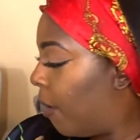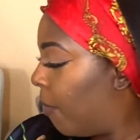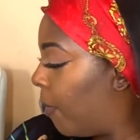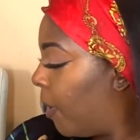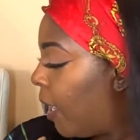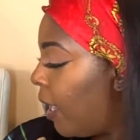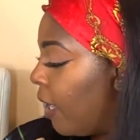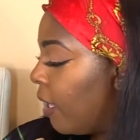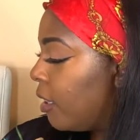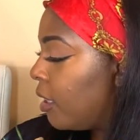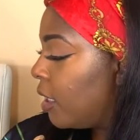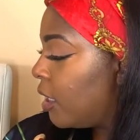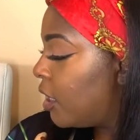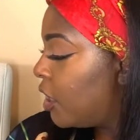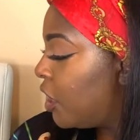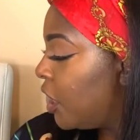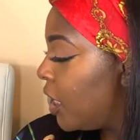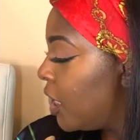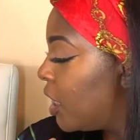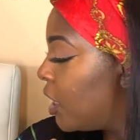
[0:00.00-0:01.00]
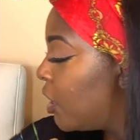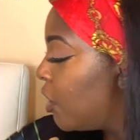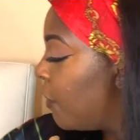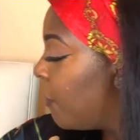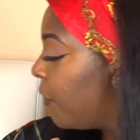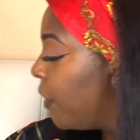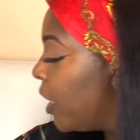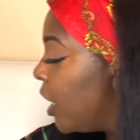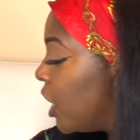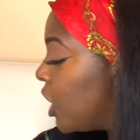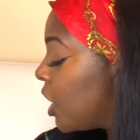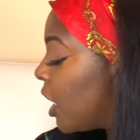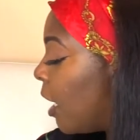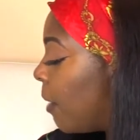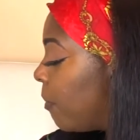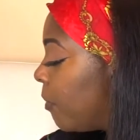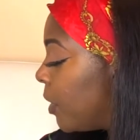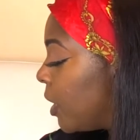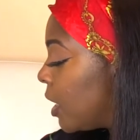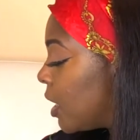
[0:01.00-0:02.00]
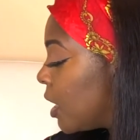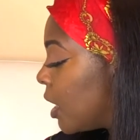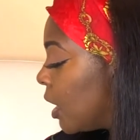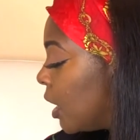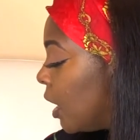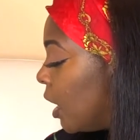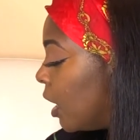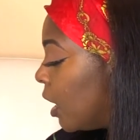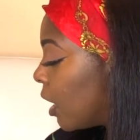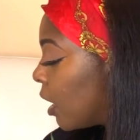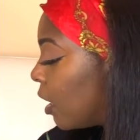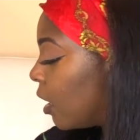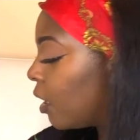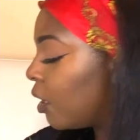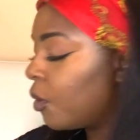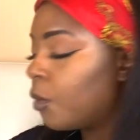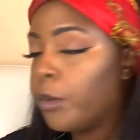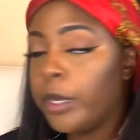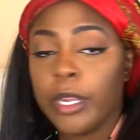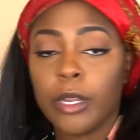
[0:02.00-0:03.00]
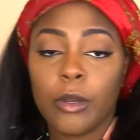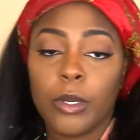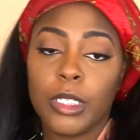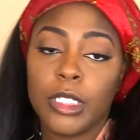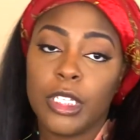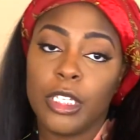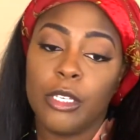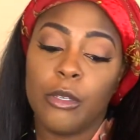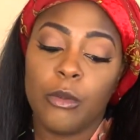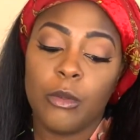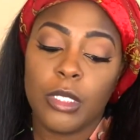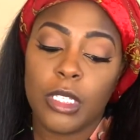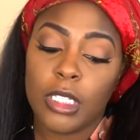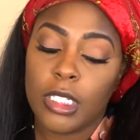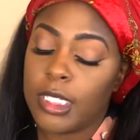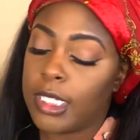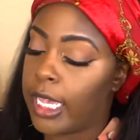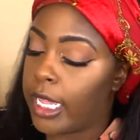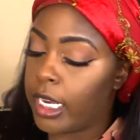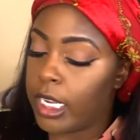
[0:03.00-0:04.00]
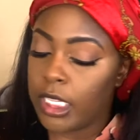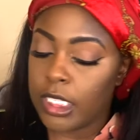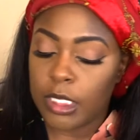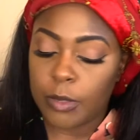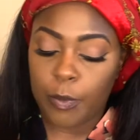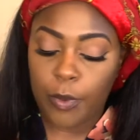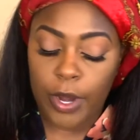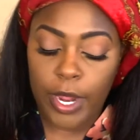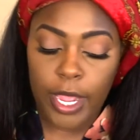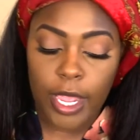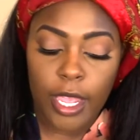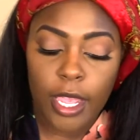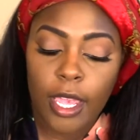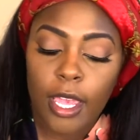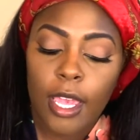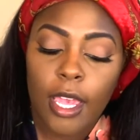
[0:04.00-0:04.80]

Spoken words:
And just to finish up this look, we are going to use setting spray.